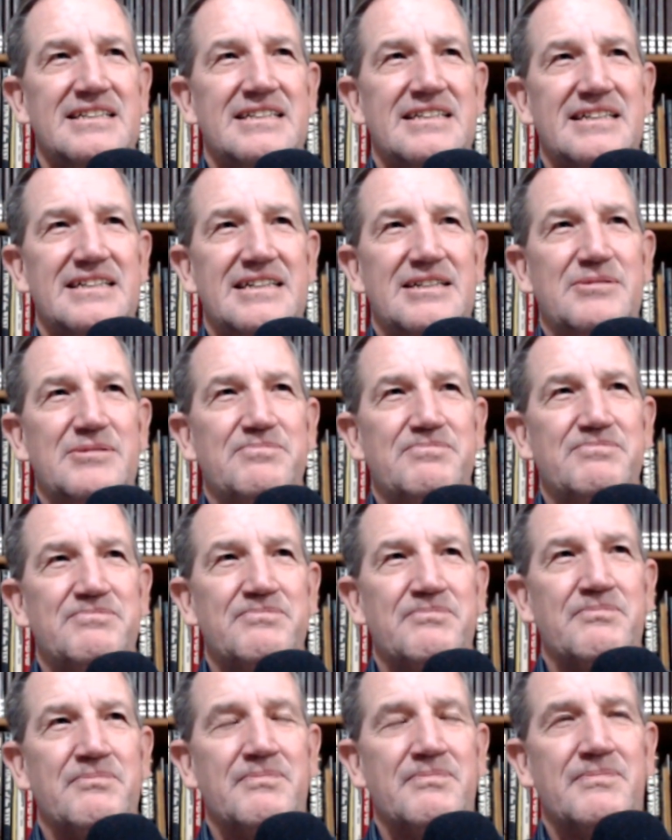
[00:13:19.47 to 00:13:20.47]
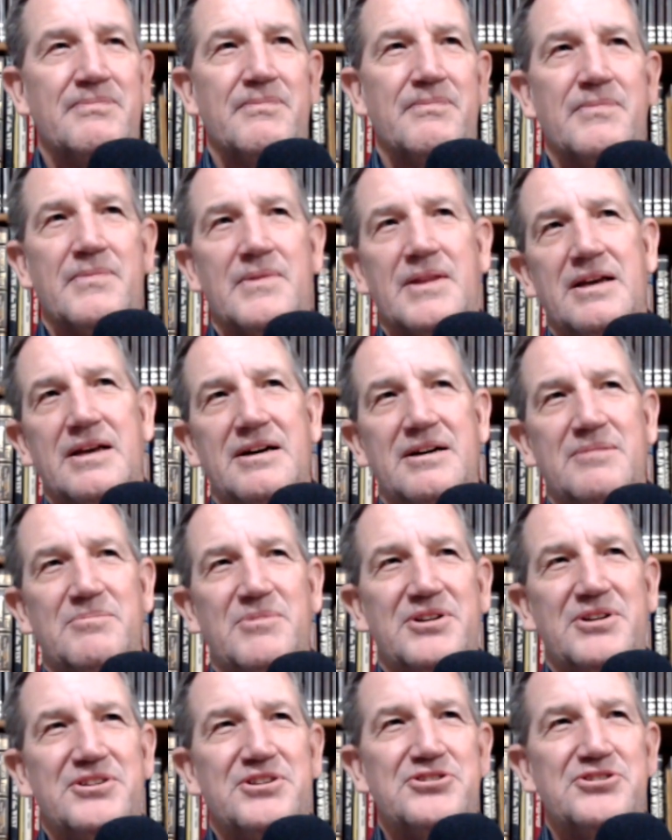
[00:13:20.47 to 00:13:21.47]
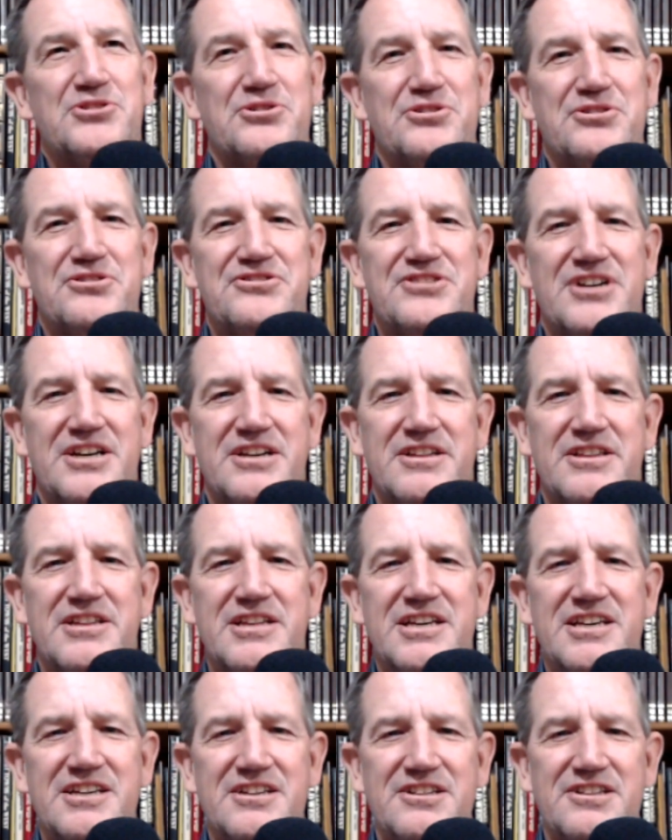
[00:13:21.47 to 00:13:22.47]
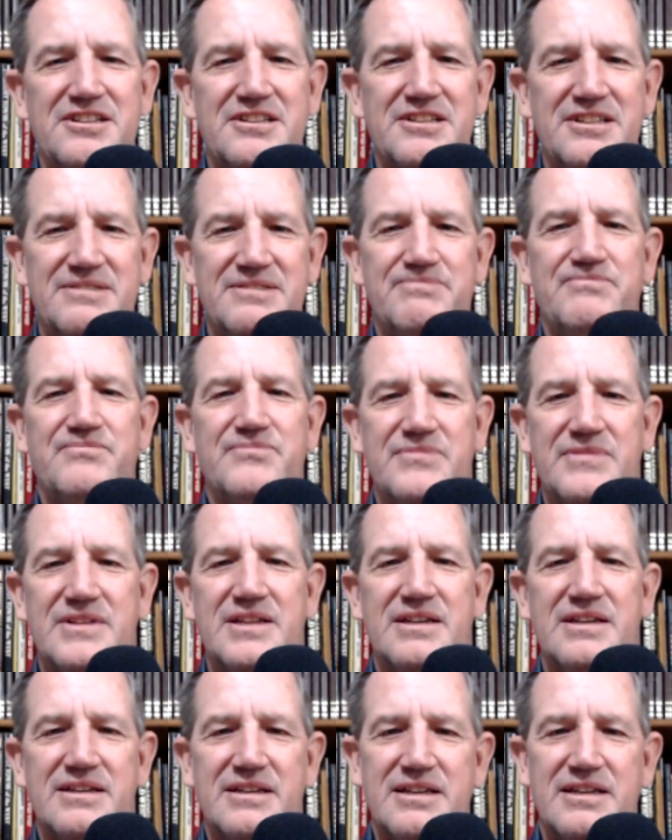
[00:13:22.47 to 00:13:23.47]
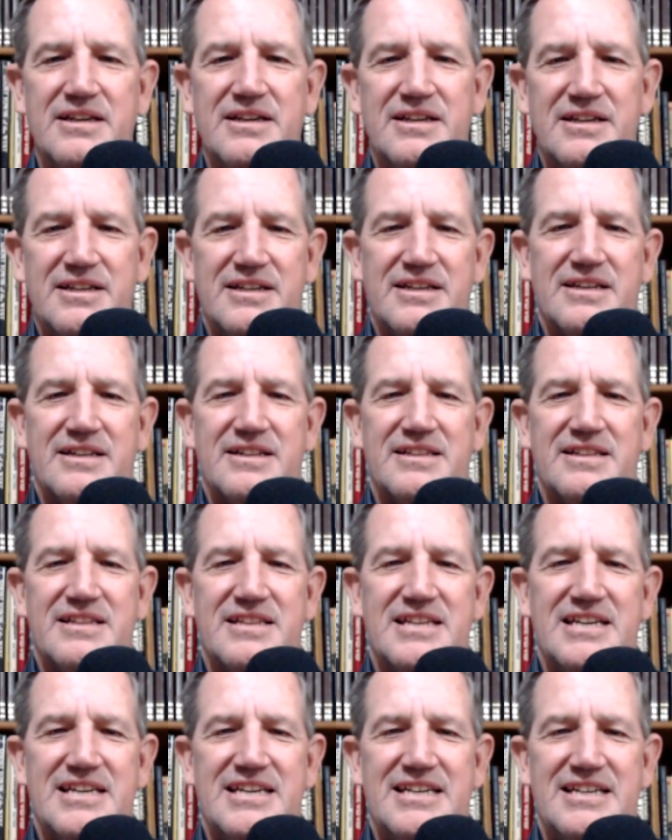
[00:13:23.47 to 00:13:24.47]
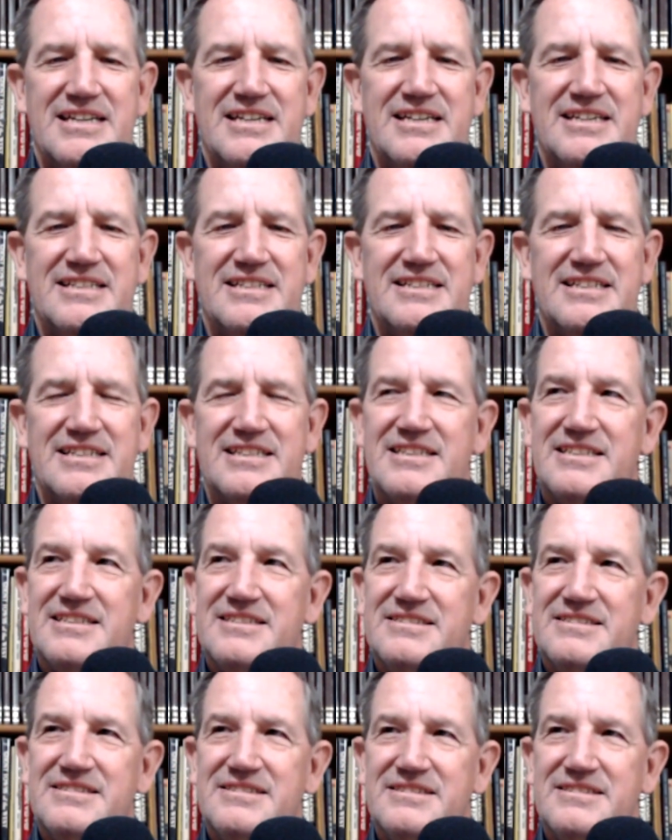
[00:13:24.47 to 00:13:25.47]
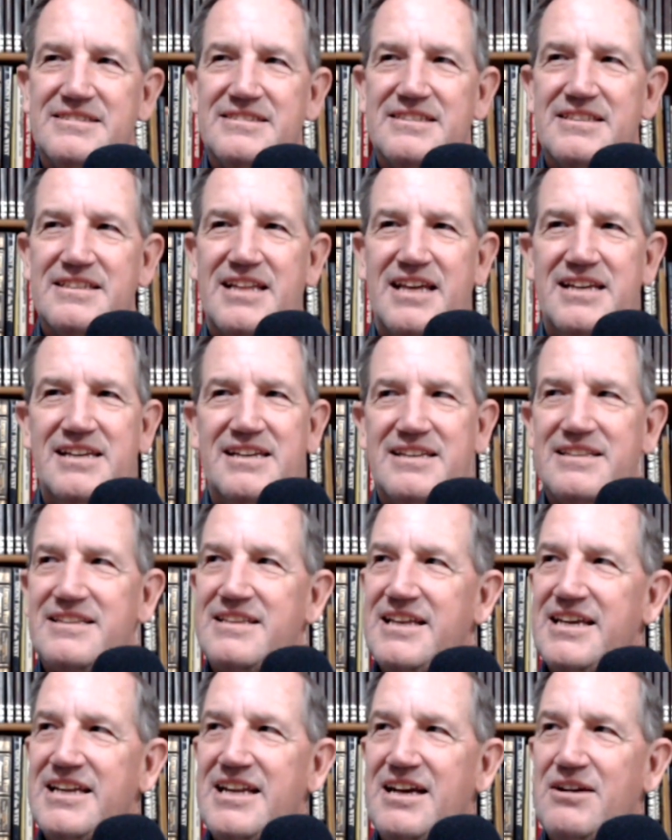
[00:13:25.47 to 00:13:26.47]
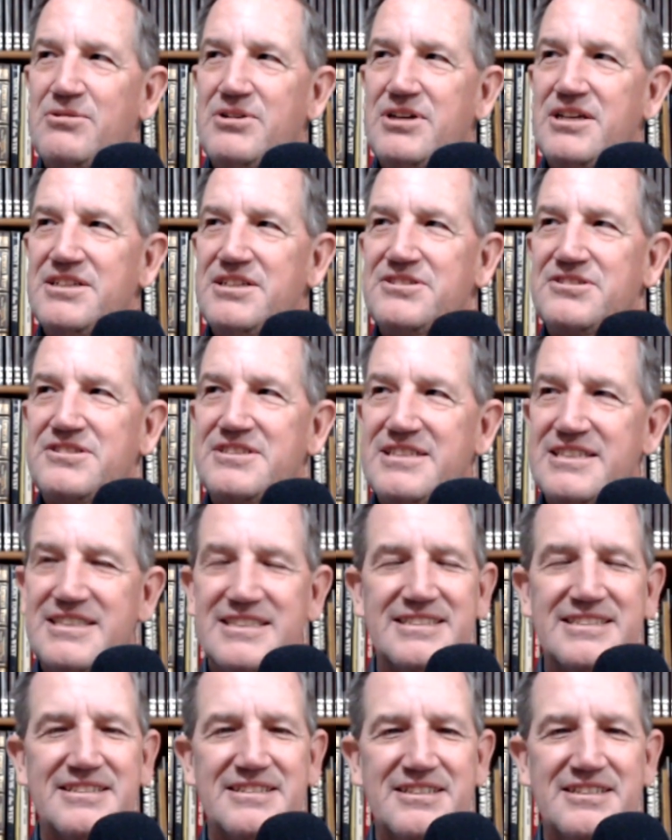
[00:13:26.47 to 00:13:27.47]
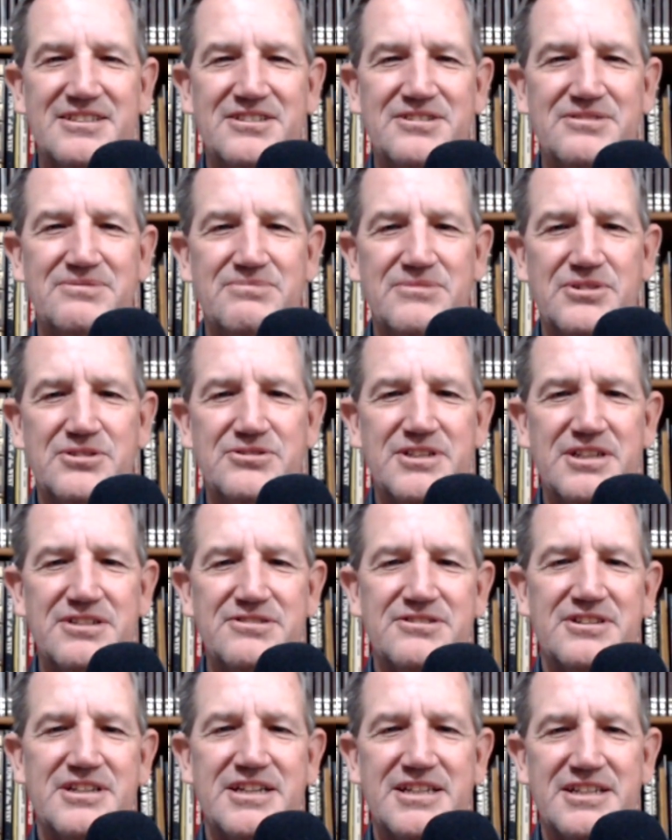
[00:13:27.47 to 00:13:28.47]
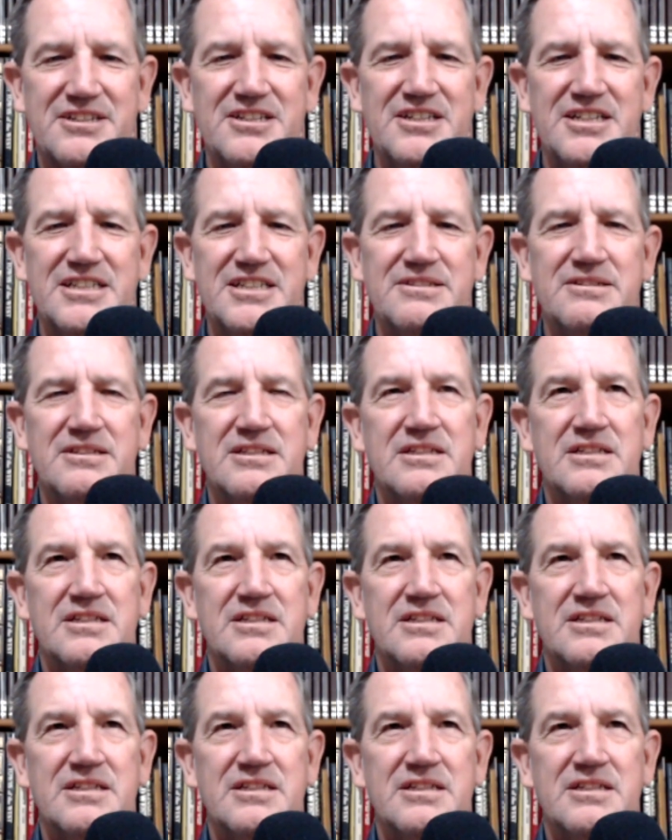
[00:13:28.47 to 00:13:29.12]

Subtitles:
I'm on the shorter side of the hill than I was, and those days are kind of gone.